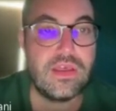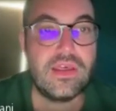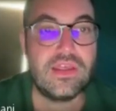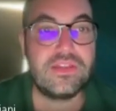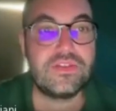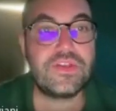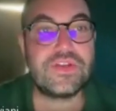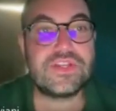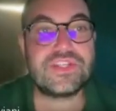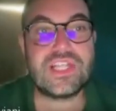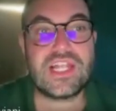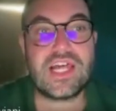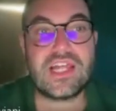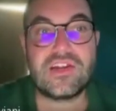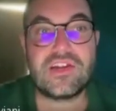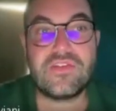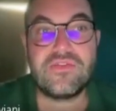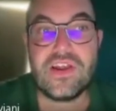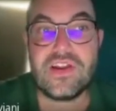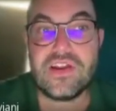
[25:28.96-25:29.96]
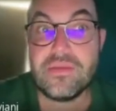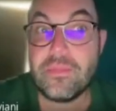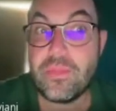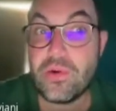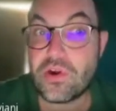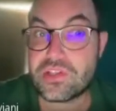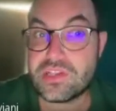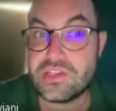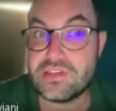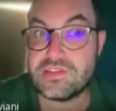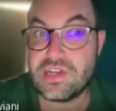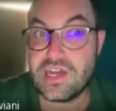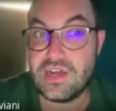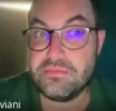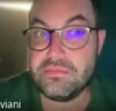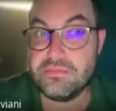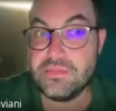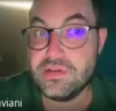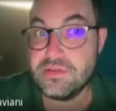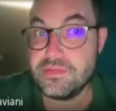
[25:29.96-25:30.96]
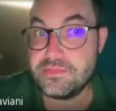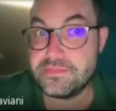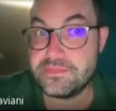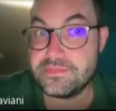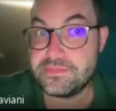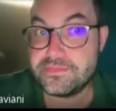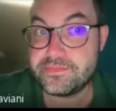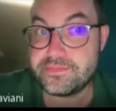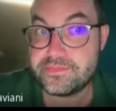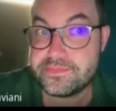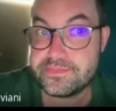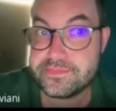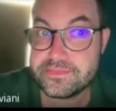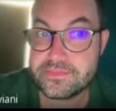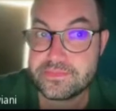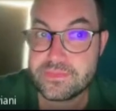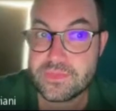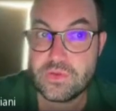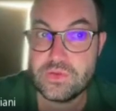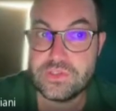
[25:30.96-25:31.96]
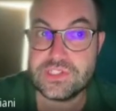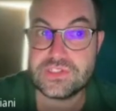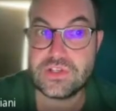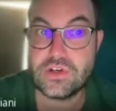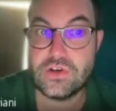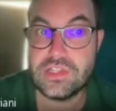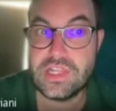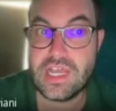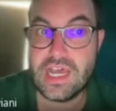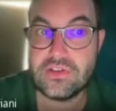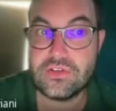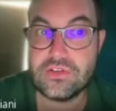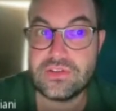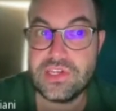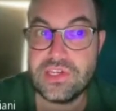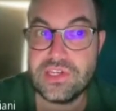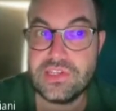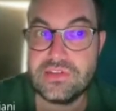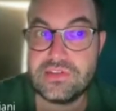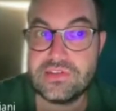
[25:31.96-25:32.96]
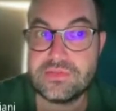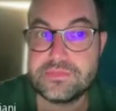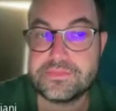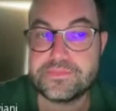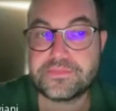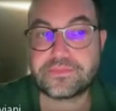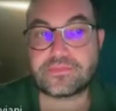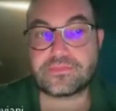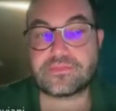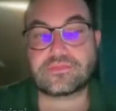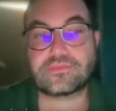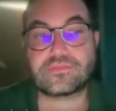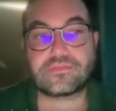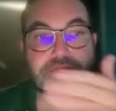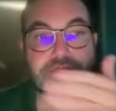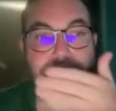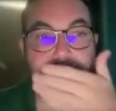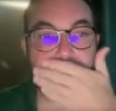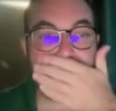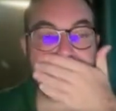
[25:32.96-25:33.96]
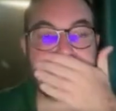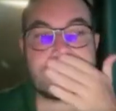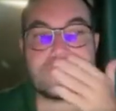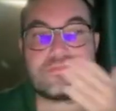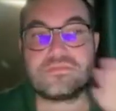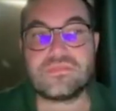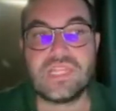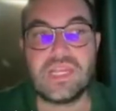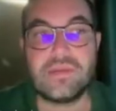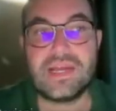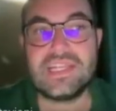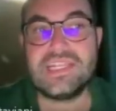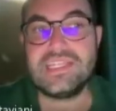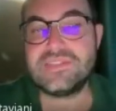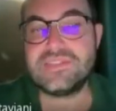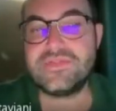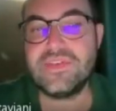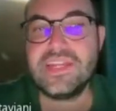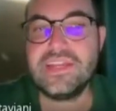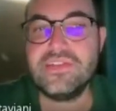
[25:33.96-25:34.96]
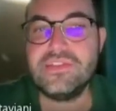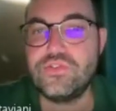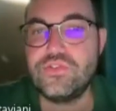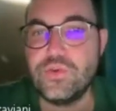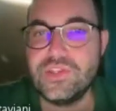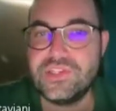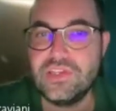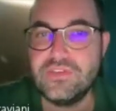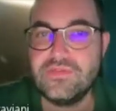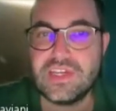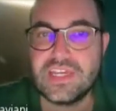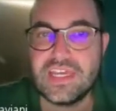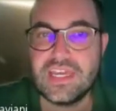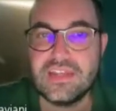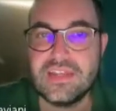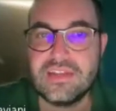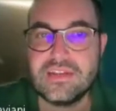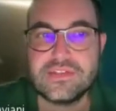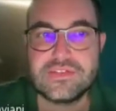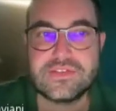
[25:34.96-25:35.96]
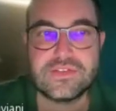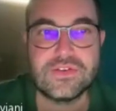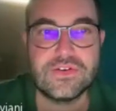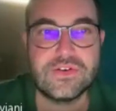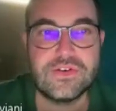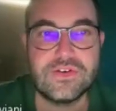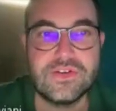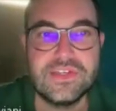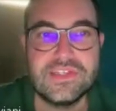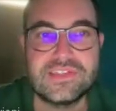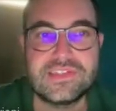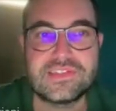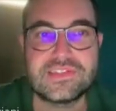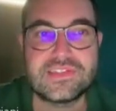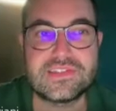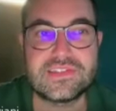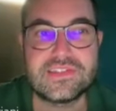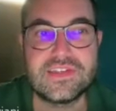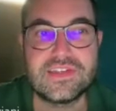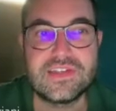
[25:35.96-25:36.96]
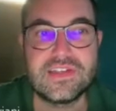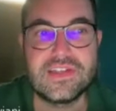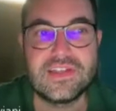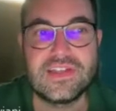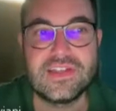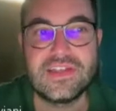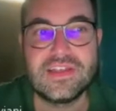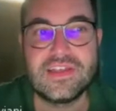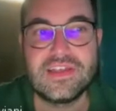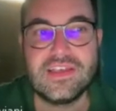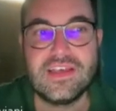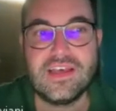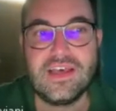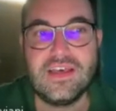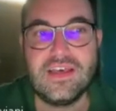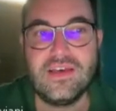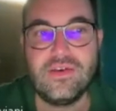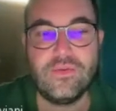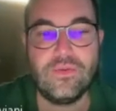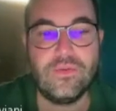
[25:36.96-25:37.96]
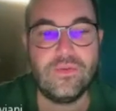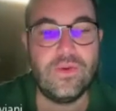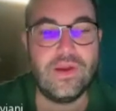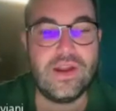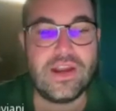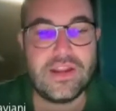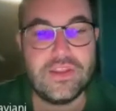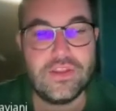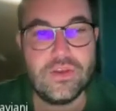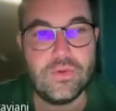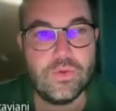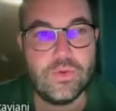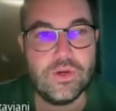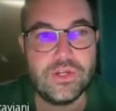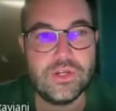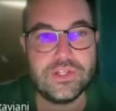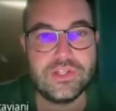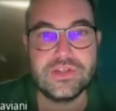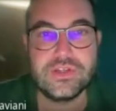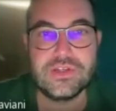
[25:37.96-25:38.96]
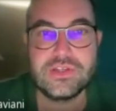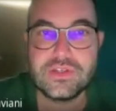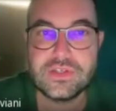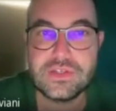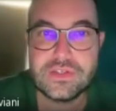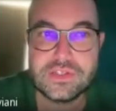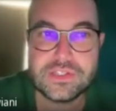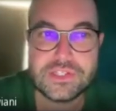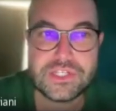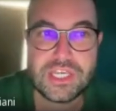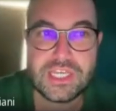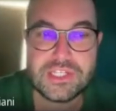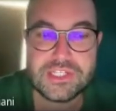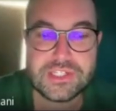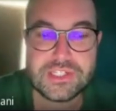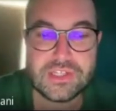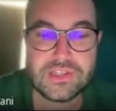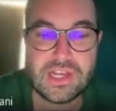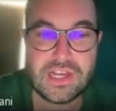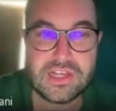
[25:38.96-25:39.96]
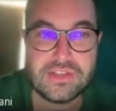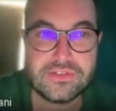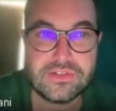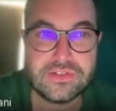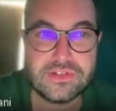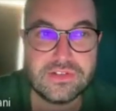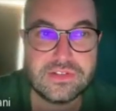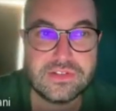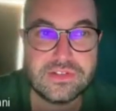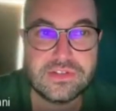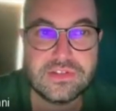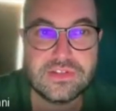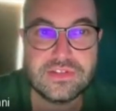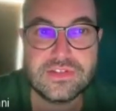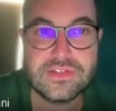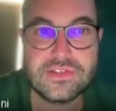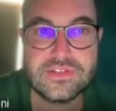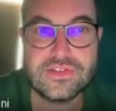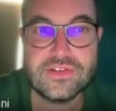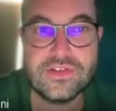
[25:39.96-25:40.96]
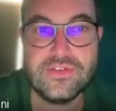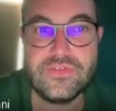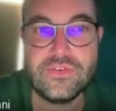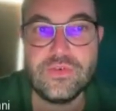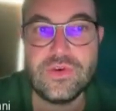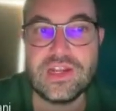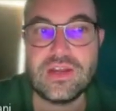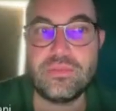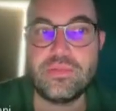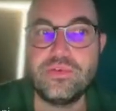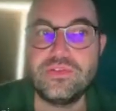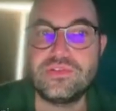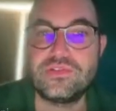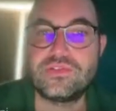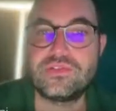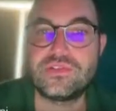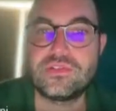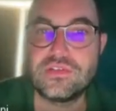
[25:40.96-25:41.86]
there is another very important tab, which is called Annotate. But it's very intuitive again. So it's where you would change the title. So if you want to put